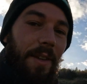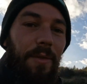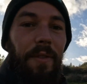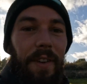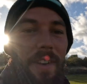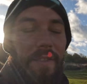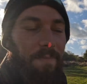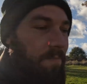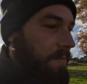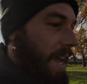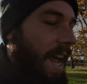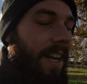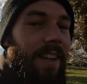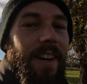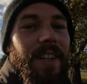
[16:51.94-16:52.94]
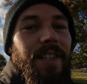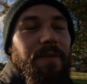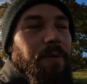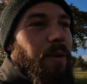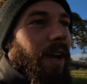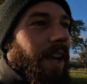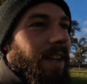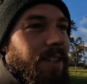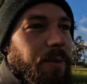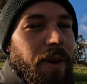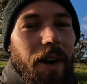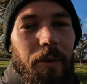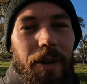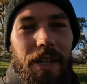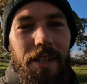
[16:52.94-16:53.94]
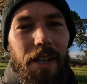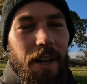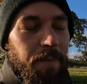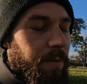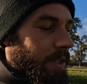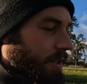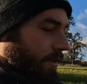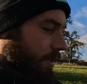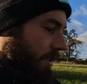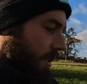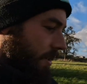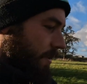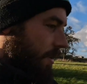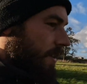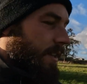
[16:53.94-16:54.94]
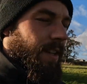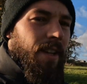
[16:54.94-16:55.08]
these within 10 yards of walking to where I wanted to come to. So